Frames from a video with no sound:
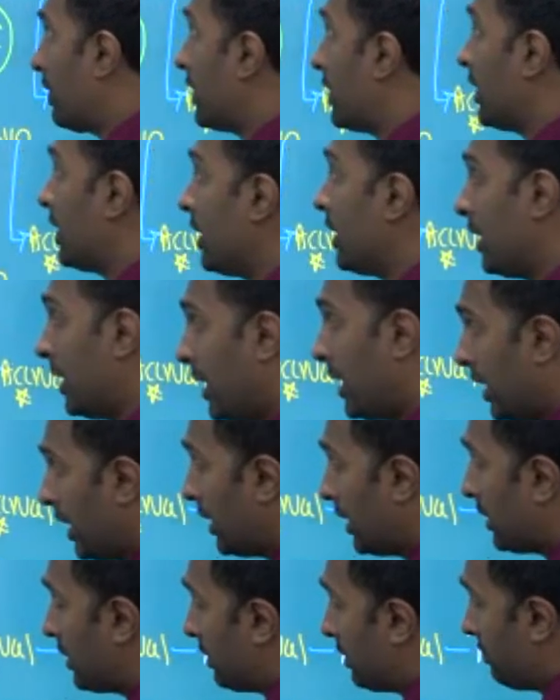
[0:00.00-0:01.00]
you have learned
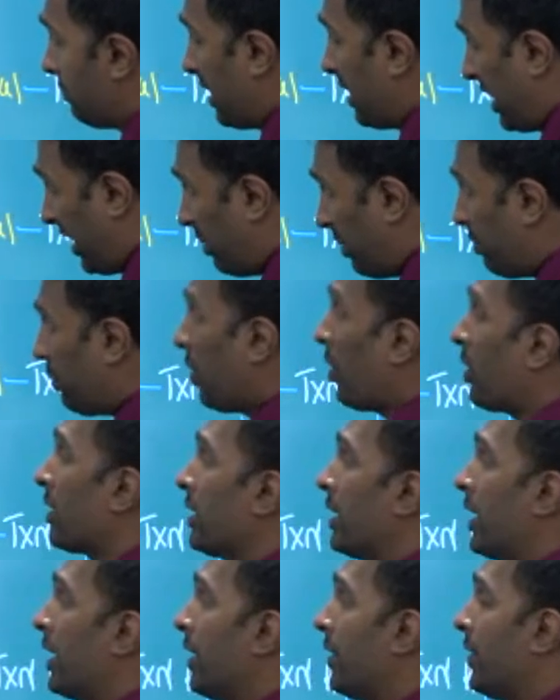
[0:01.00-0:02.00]
is very
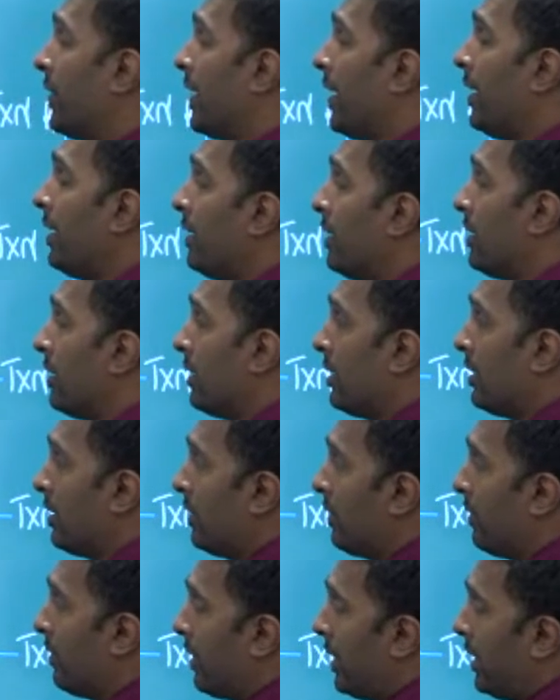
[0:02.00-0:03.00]
important area,
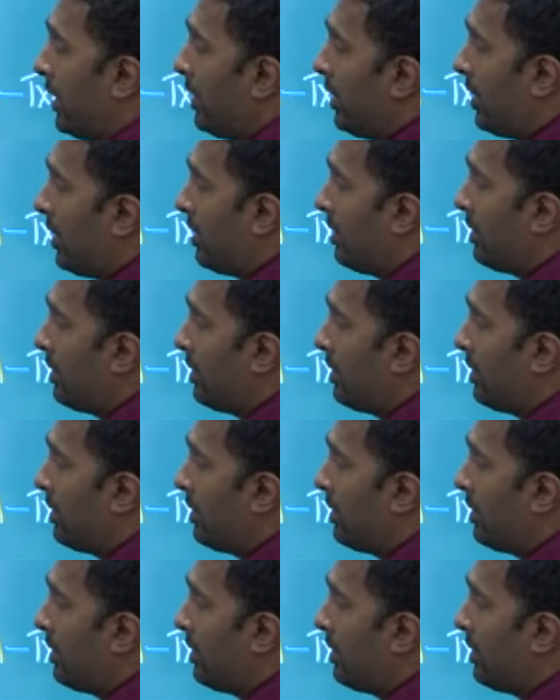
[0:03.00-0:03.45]
right?